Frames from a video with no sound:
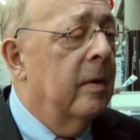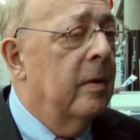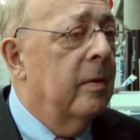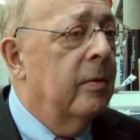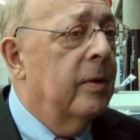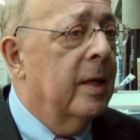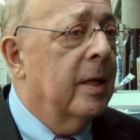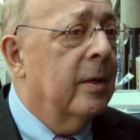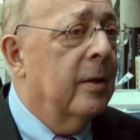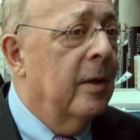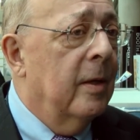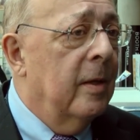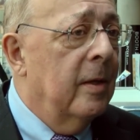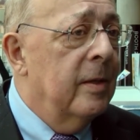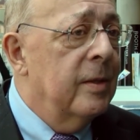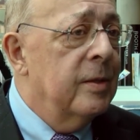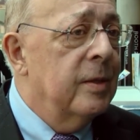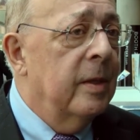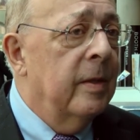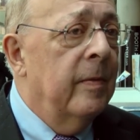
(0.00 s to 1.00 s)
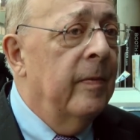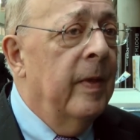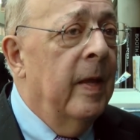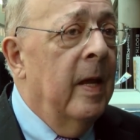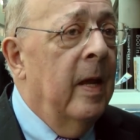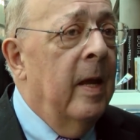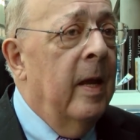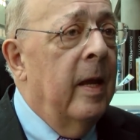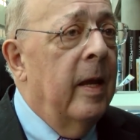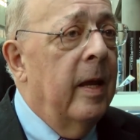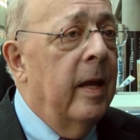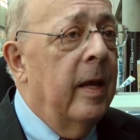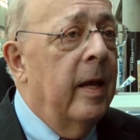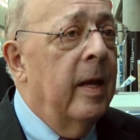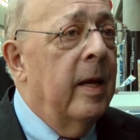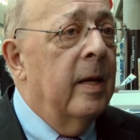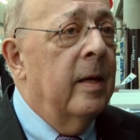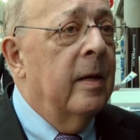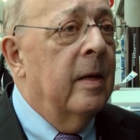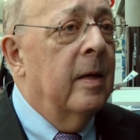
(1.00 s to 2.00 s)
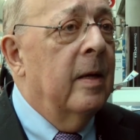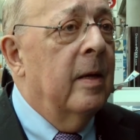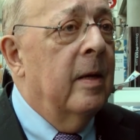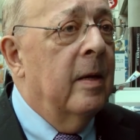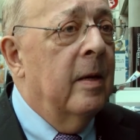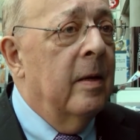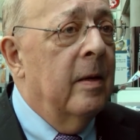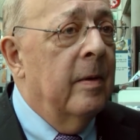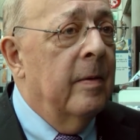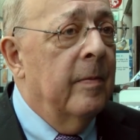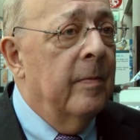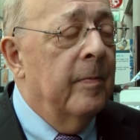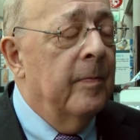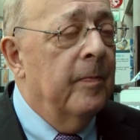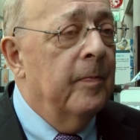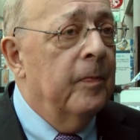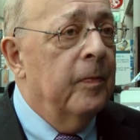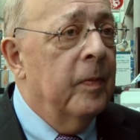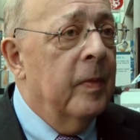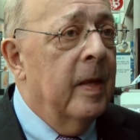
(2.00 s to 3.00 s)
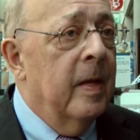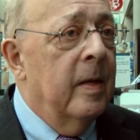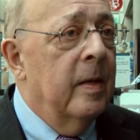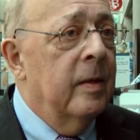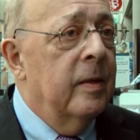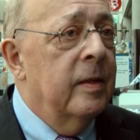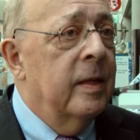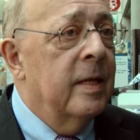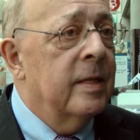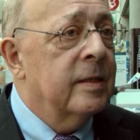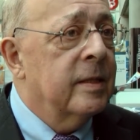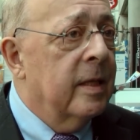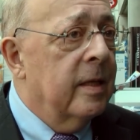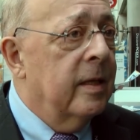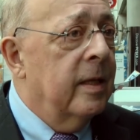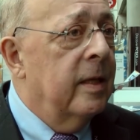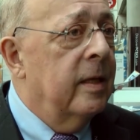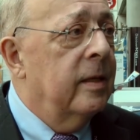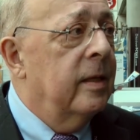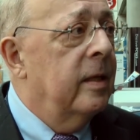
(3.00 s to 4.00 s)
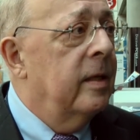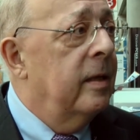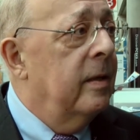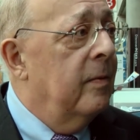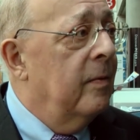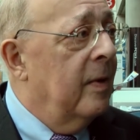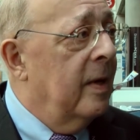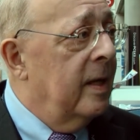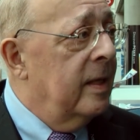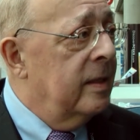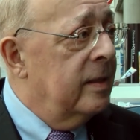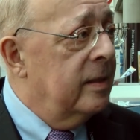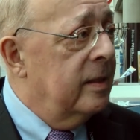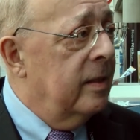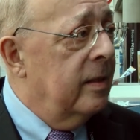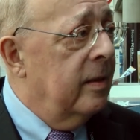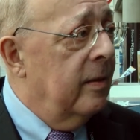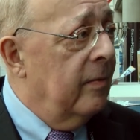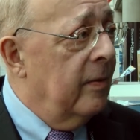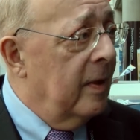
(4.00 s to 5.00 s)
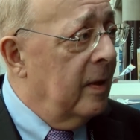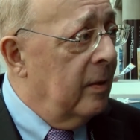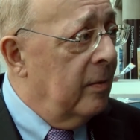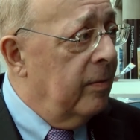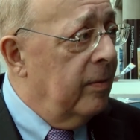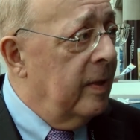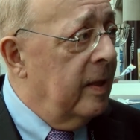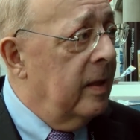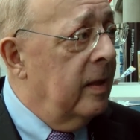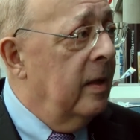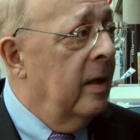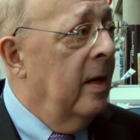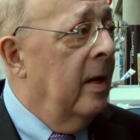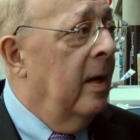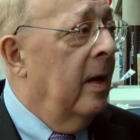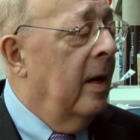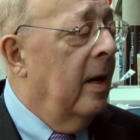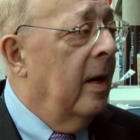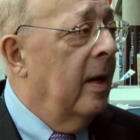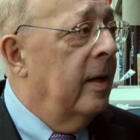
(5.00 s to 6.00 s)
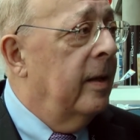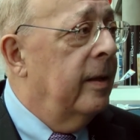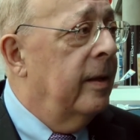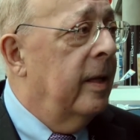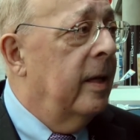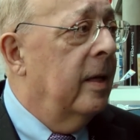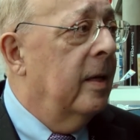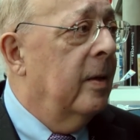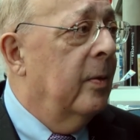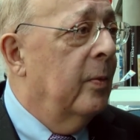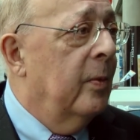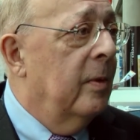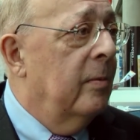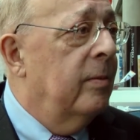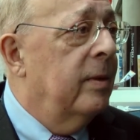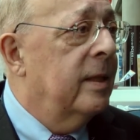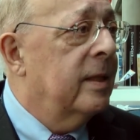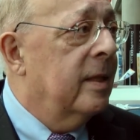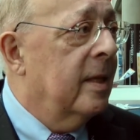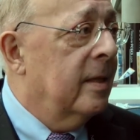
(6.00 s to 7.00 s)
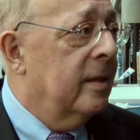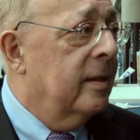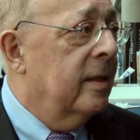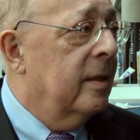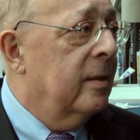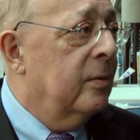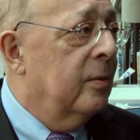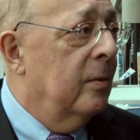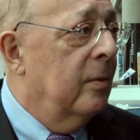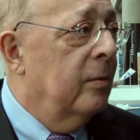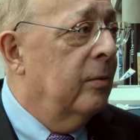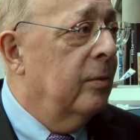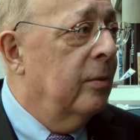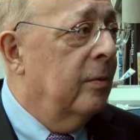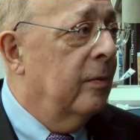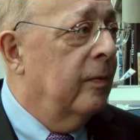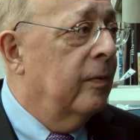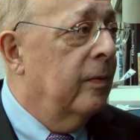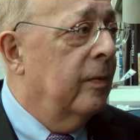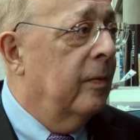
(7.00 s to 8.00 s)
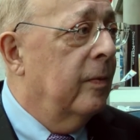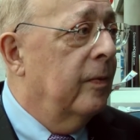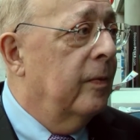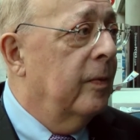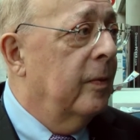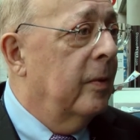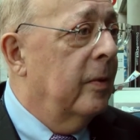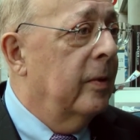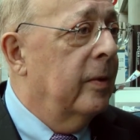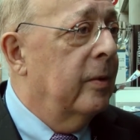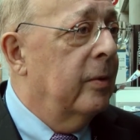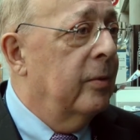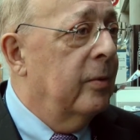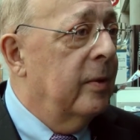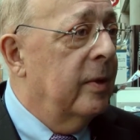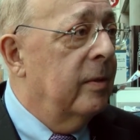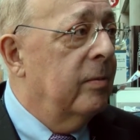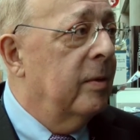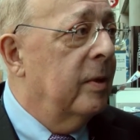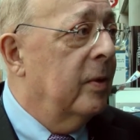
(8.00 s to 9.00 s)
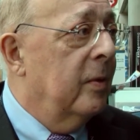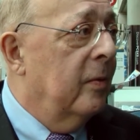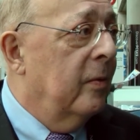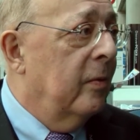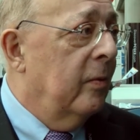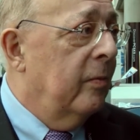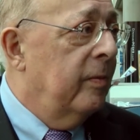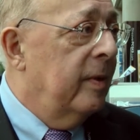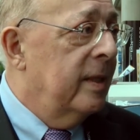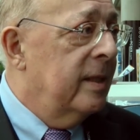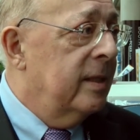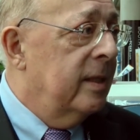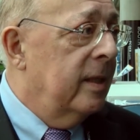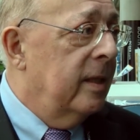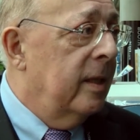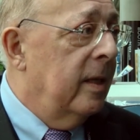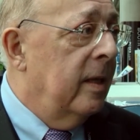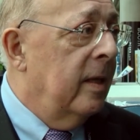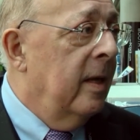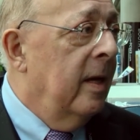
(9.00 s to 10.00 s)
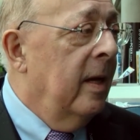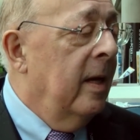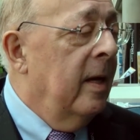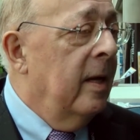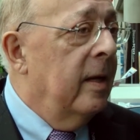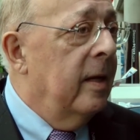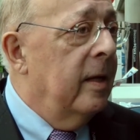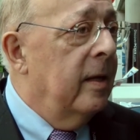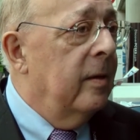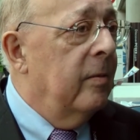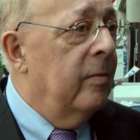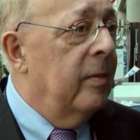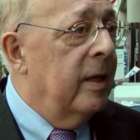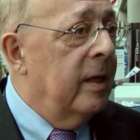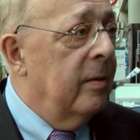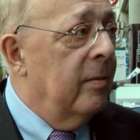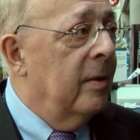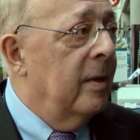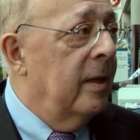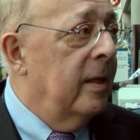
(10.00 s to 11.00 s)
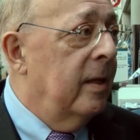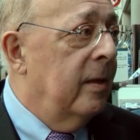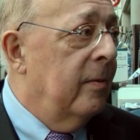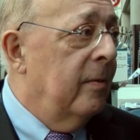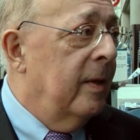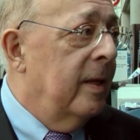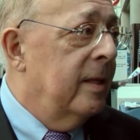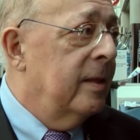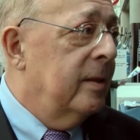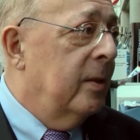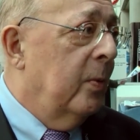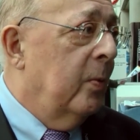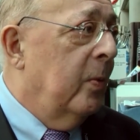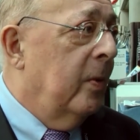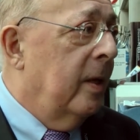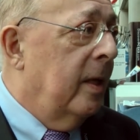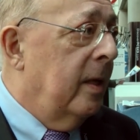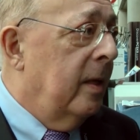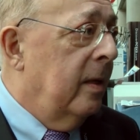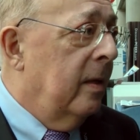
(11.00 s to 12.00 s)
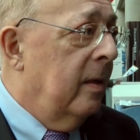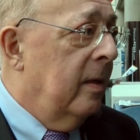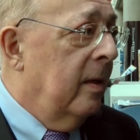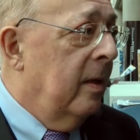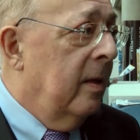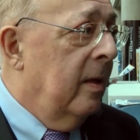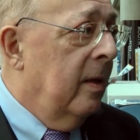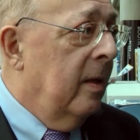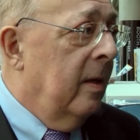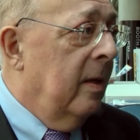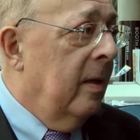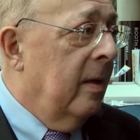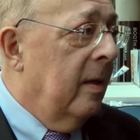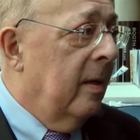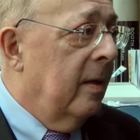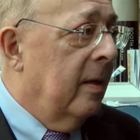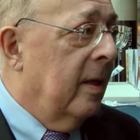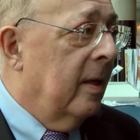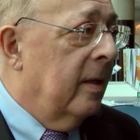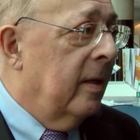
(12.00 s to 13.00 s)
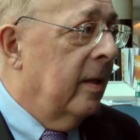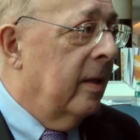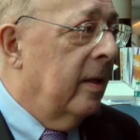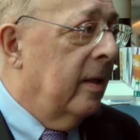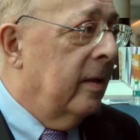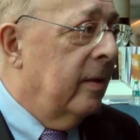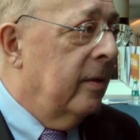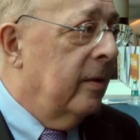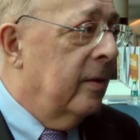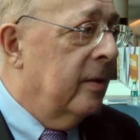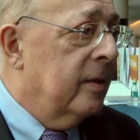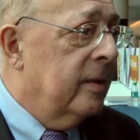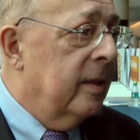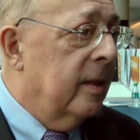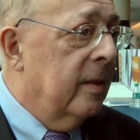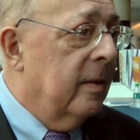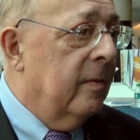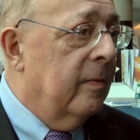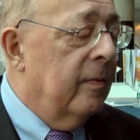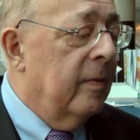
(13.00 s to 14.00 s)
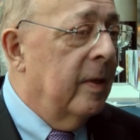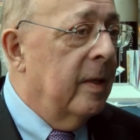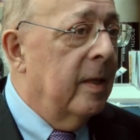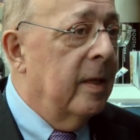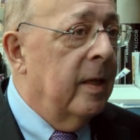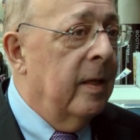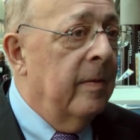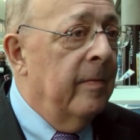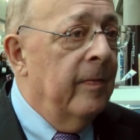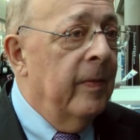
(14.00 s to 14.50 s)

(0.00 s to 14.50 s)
technology and designated device development, I think will be successful for the treatment of obesity in minimally invasive way, rather than using very